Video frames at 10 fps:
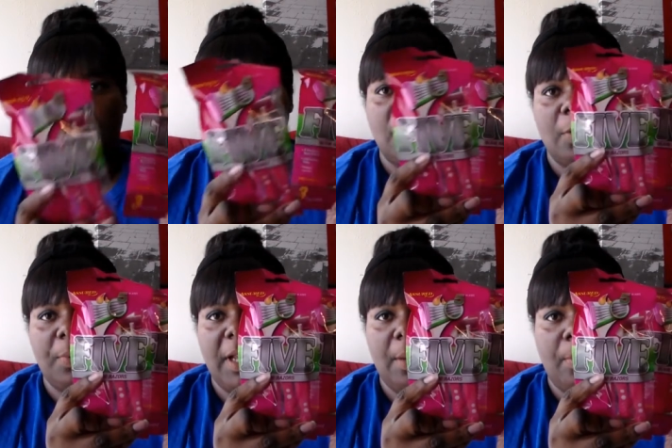So I
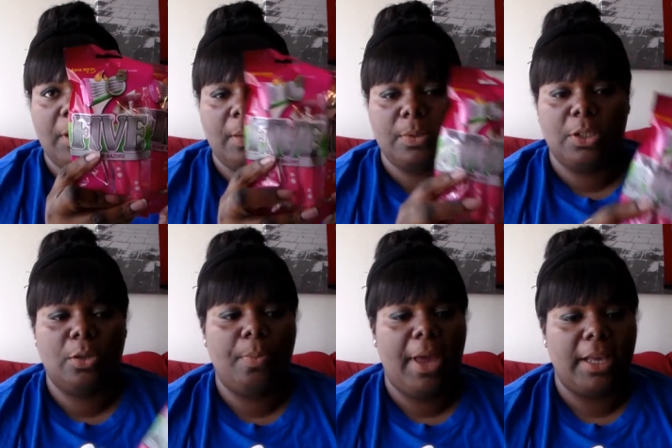went ahead and picked up
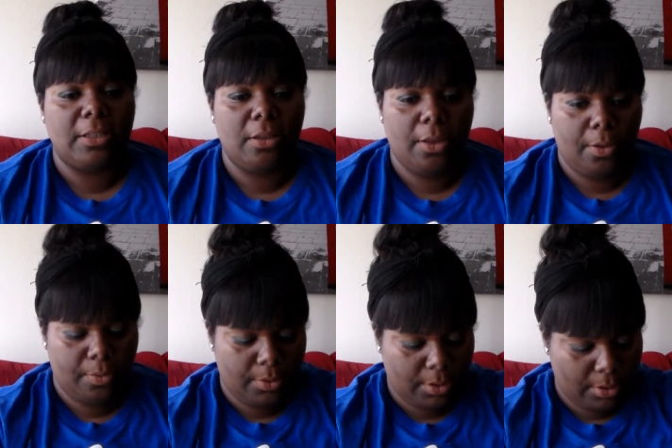two packs of
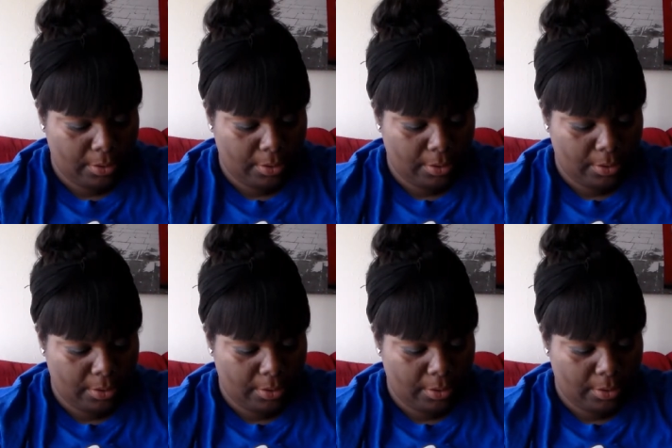those.